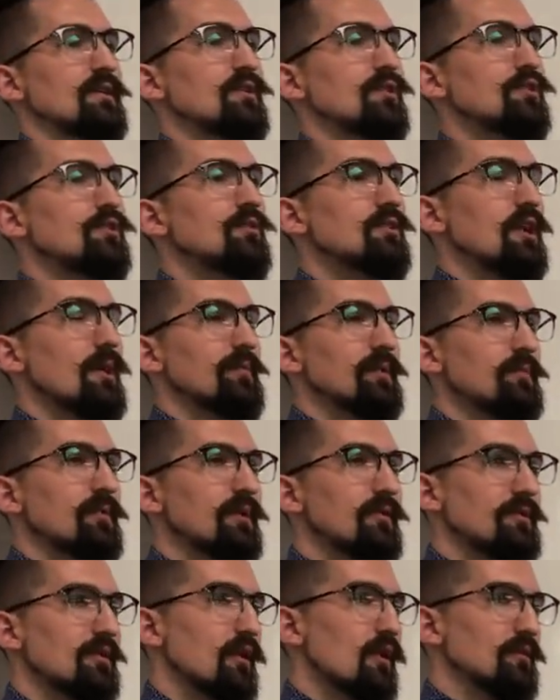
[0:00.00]
you come to me
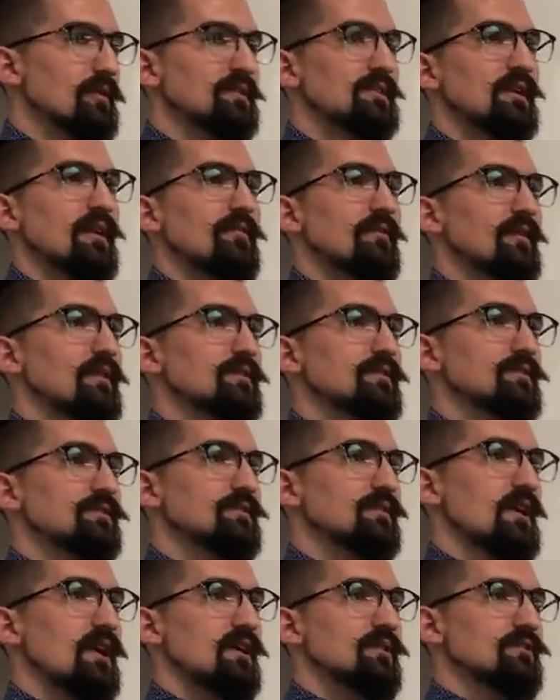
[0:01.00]
with all this
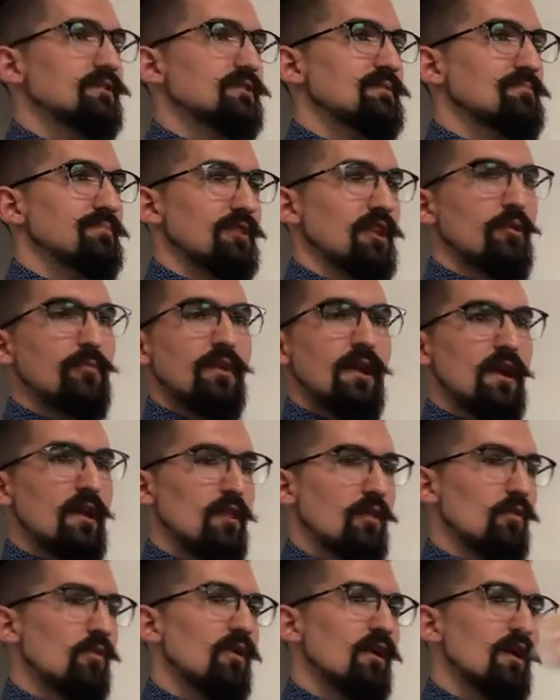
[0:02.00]
evidence and just blow me out
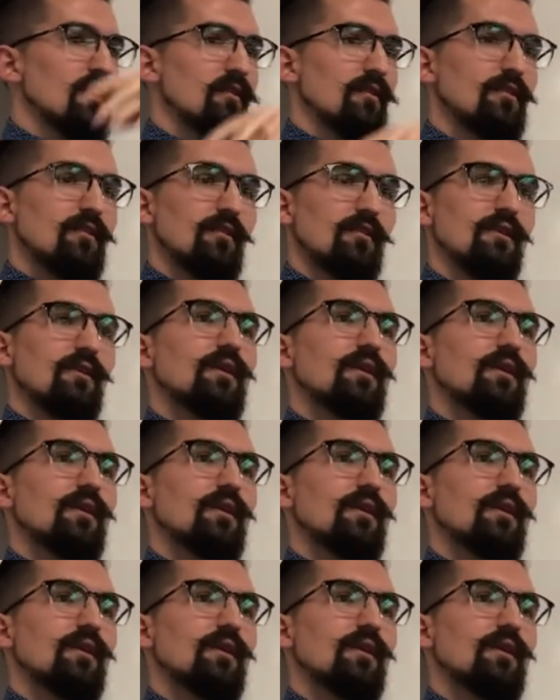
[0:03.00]
of the water